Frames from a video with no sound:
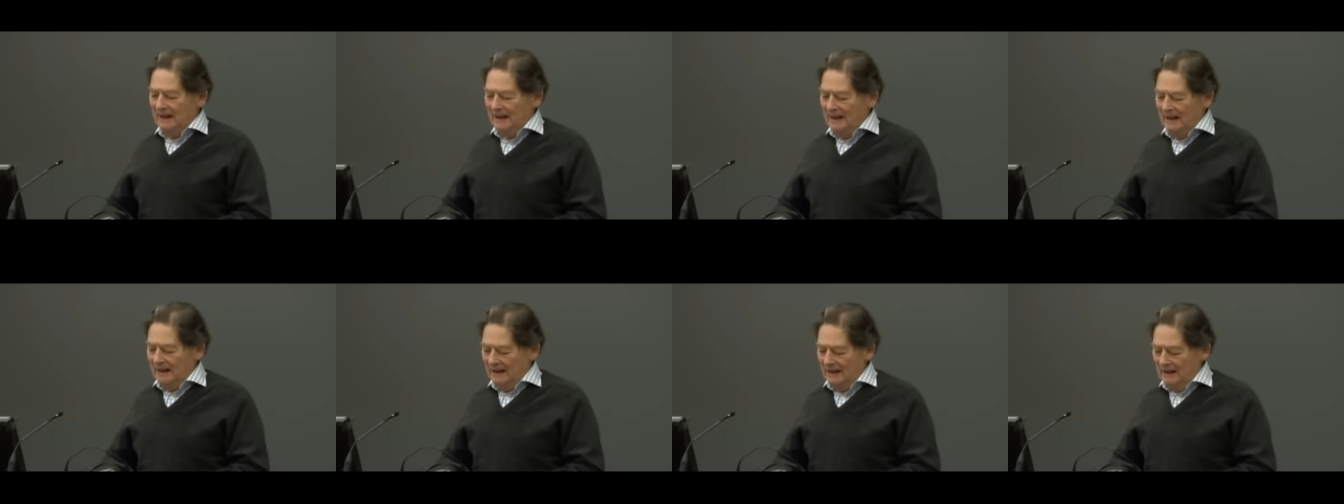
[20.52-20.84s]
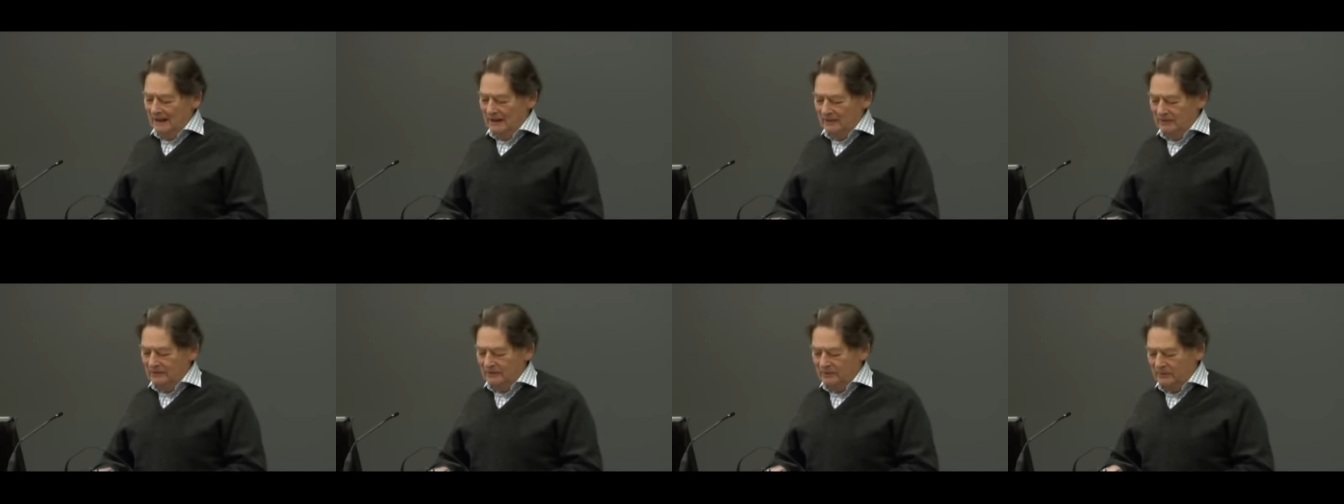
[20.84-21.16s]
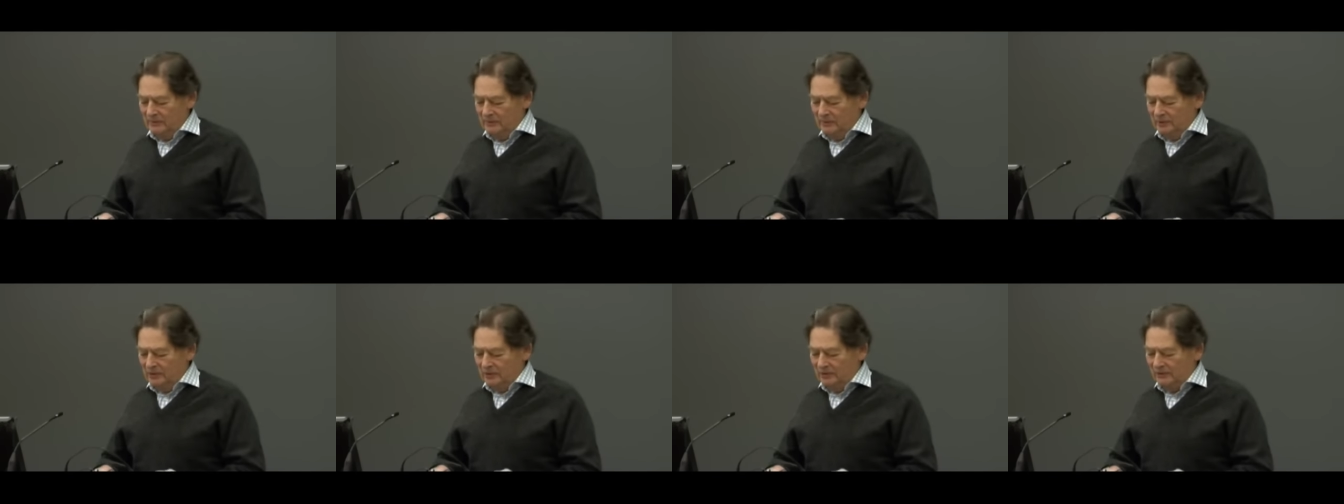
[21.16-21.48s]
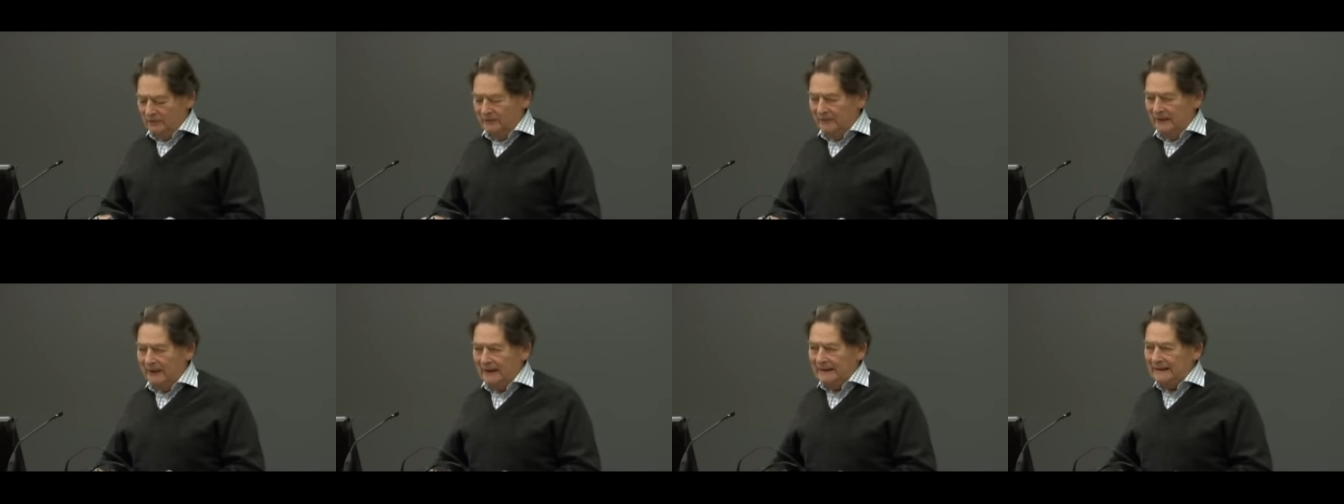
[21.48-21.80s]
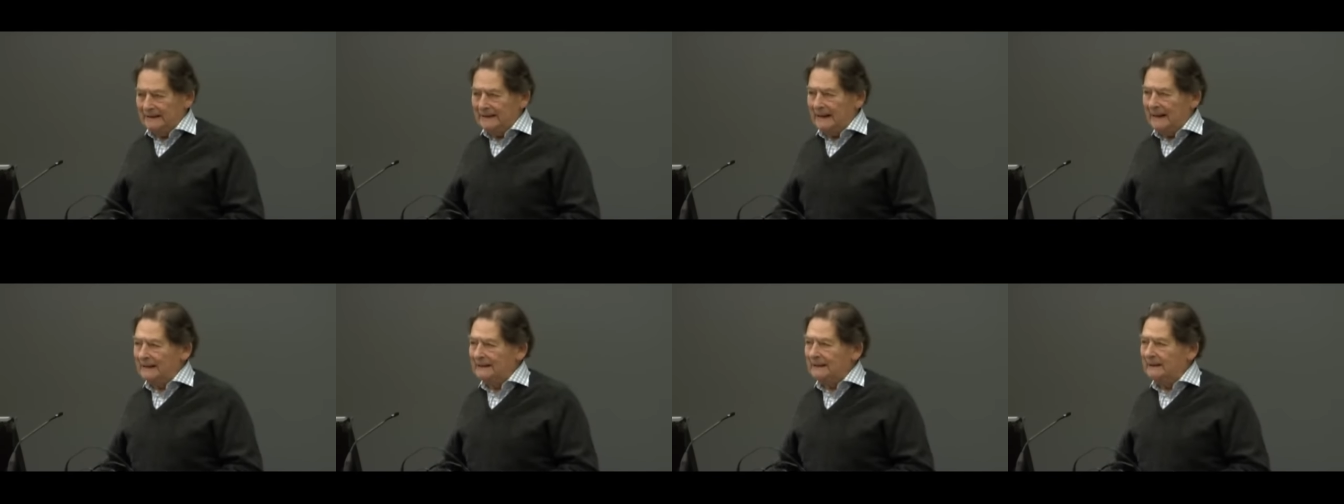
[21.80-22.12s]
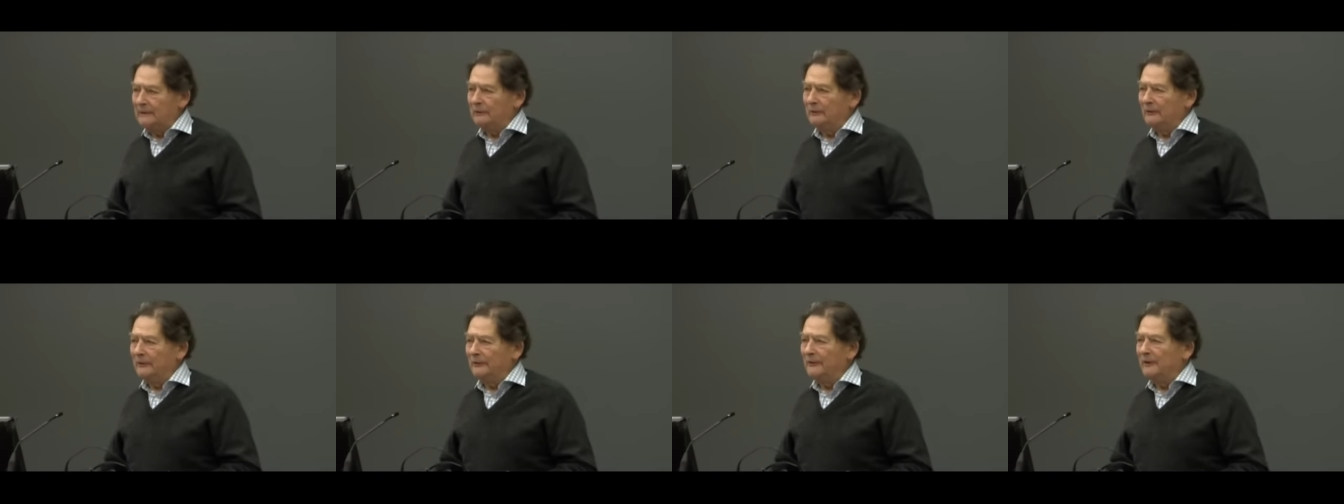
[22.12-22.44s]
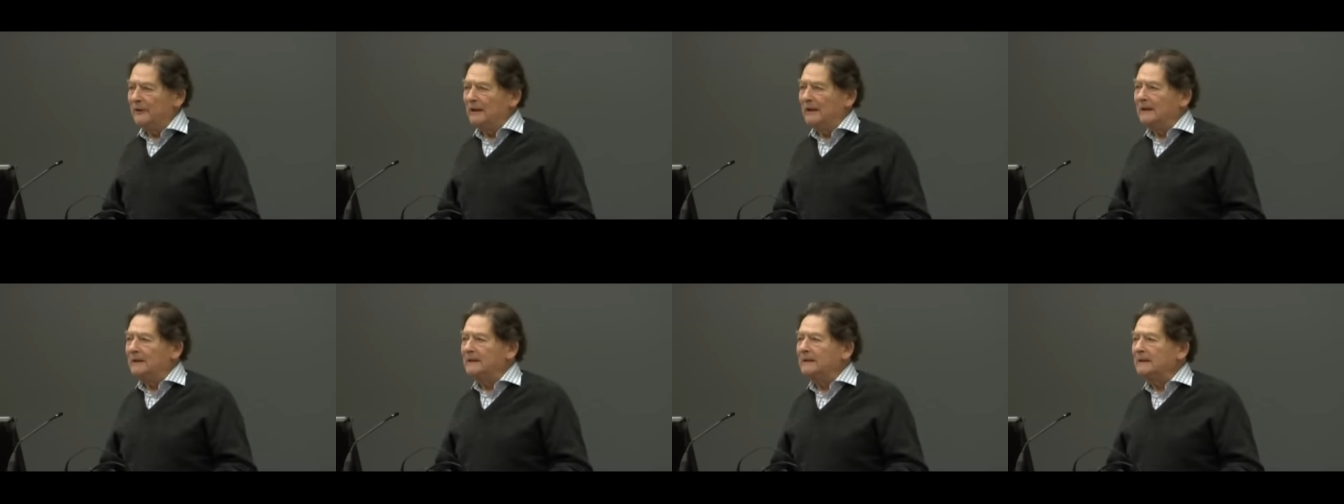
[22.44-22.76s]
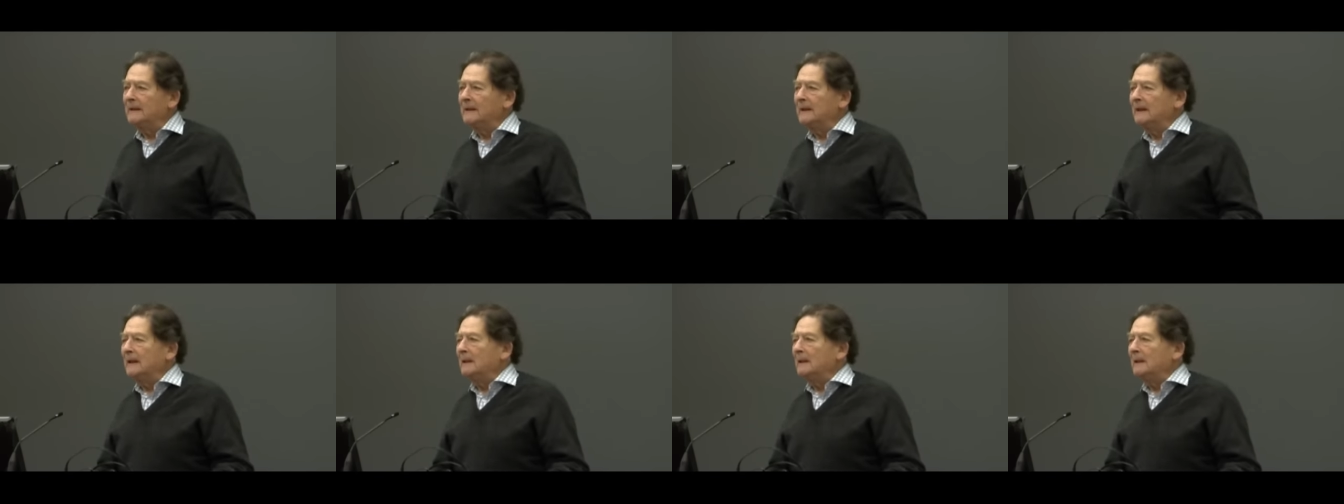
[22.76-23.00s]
uh, to which you very kindly referred.